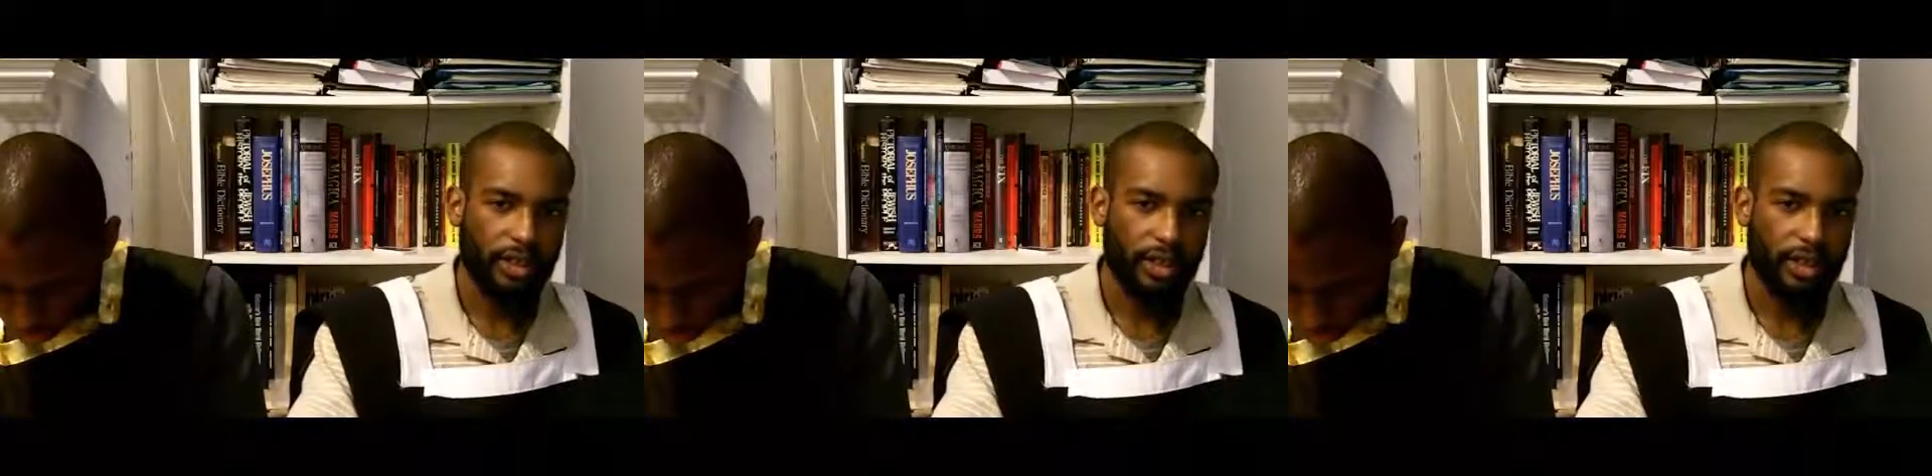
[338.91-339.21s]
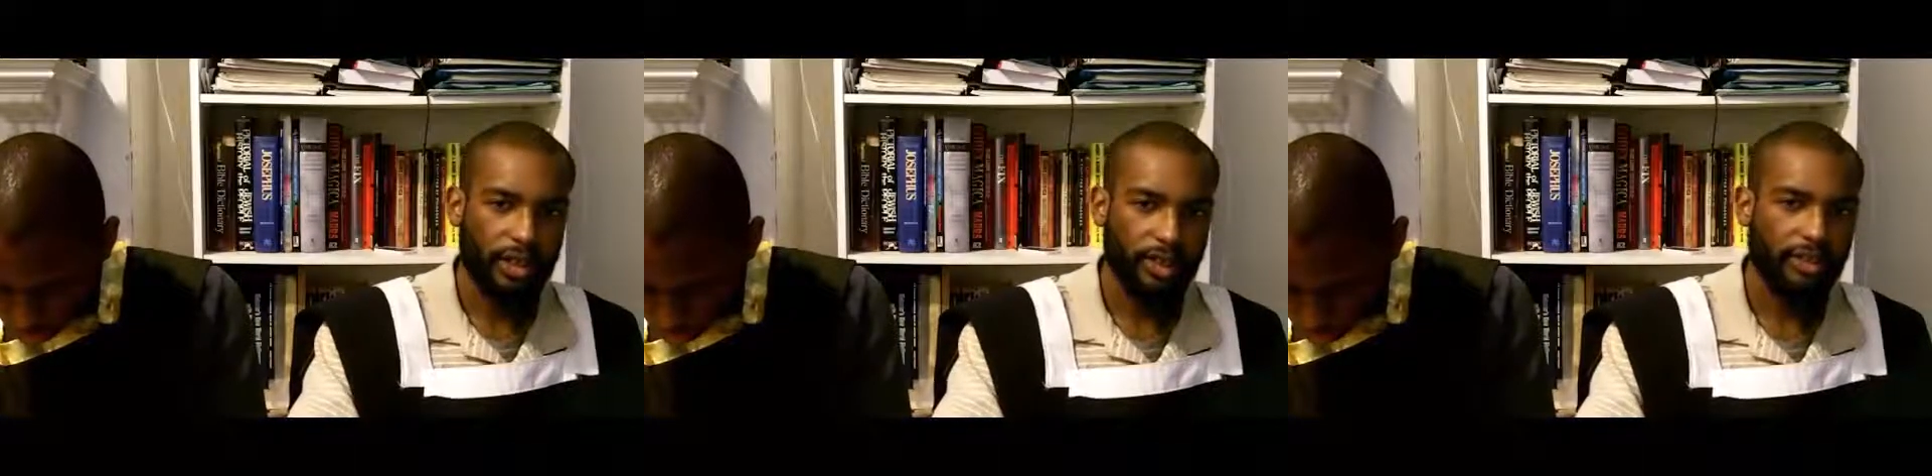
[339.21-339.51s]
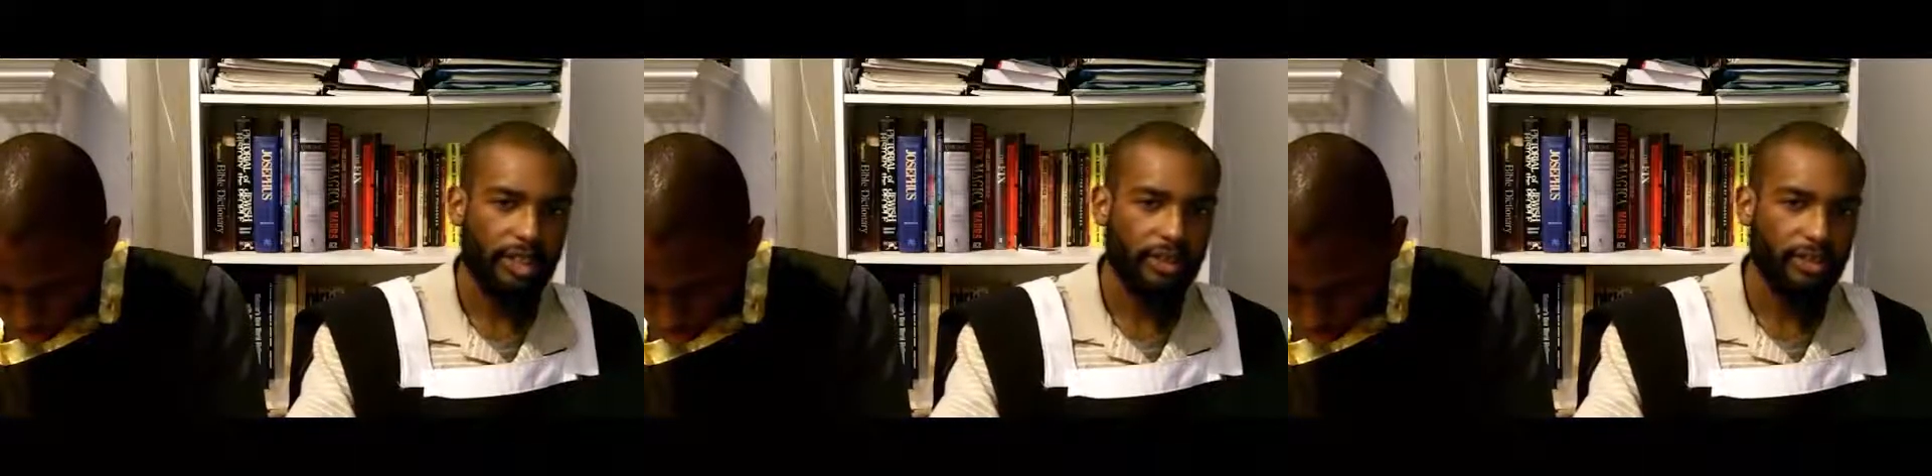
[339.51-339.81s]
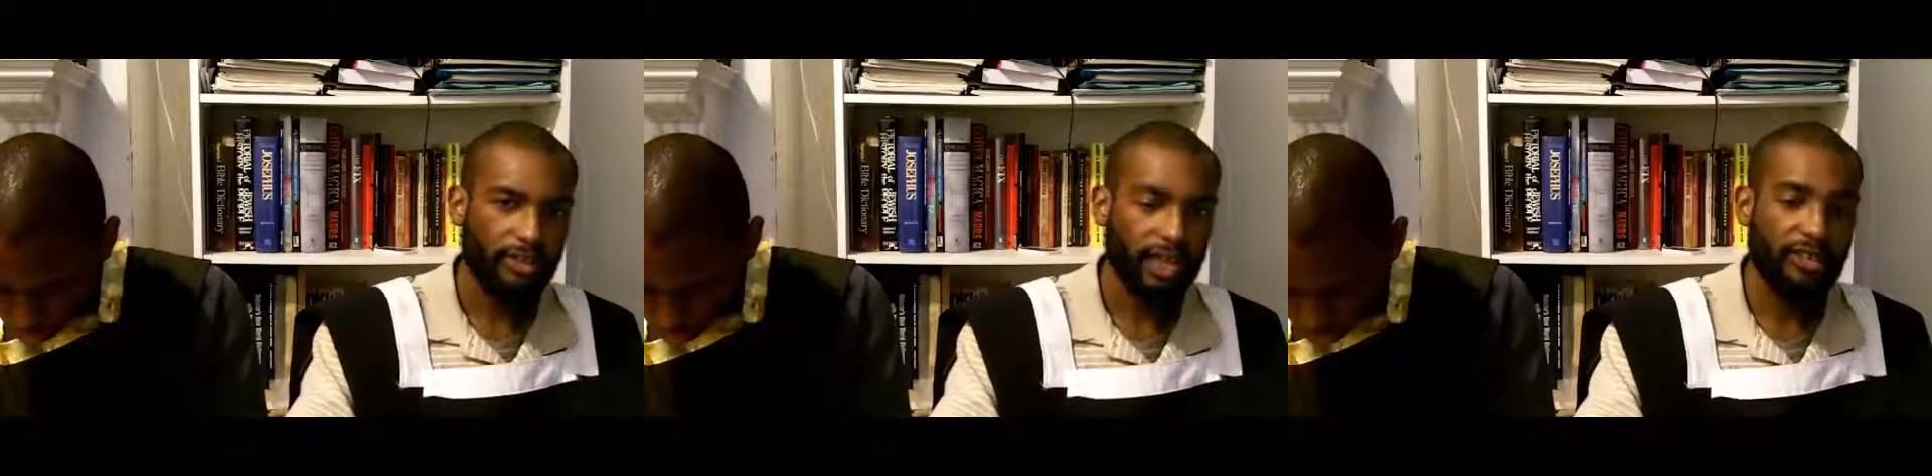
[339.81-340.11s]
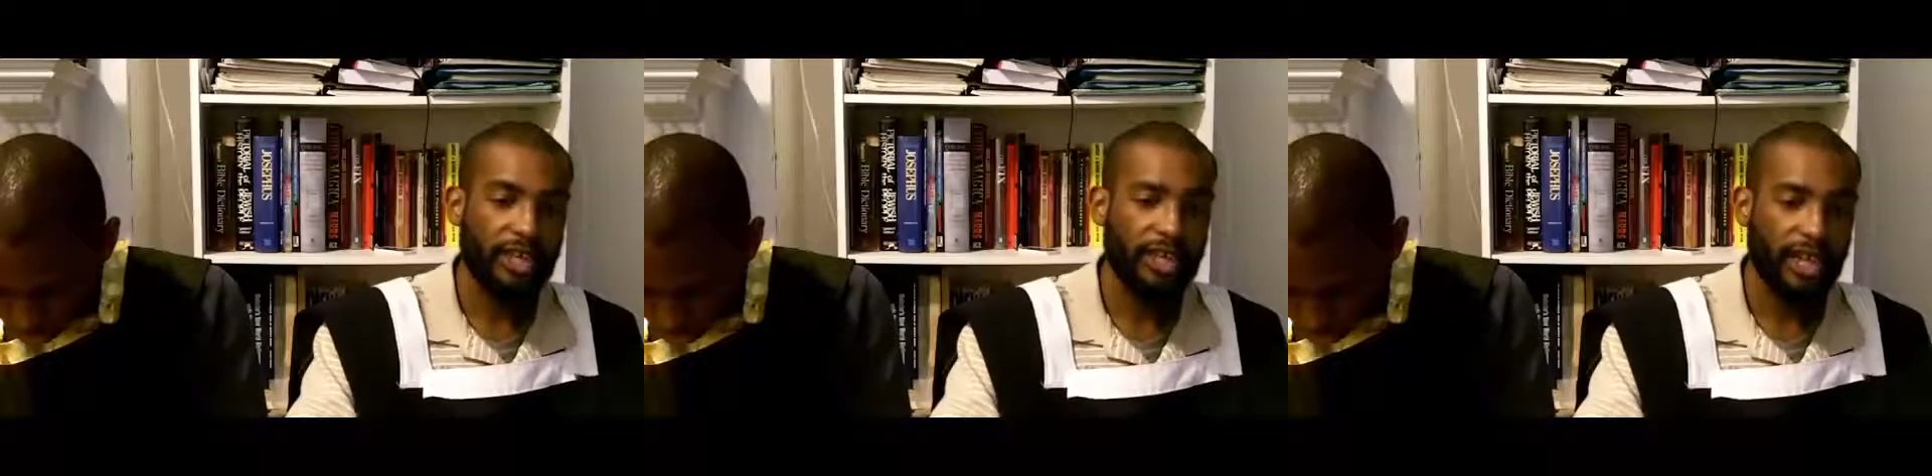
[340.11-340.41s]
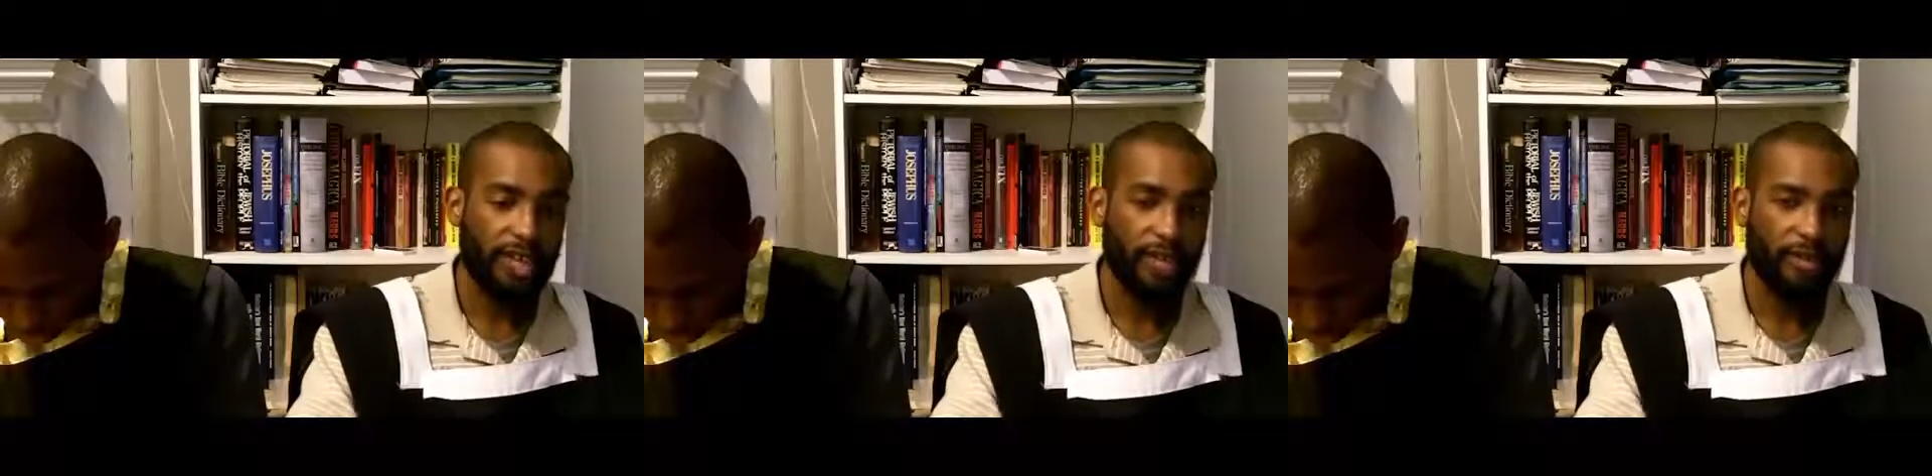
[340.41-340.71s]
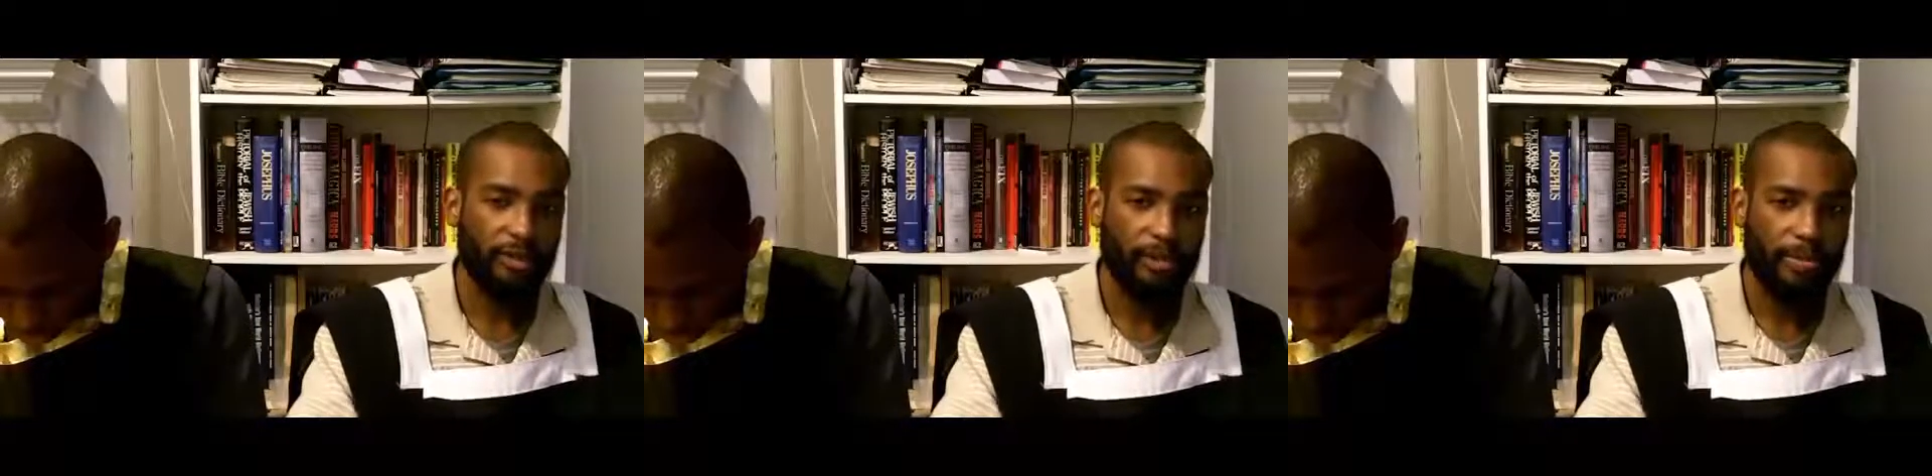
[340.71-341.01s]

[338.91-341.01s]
All right? that's that, that's dedication.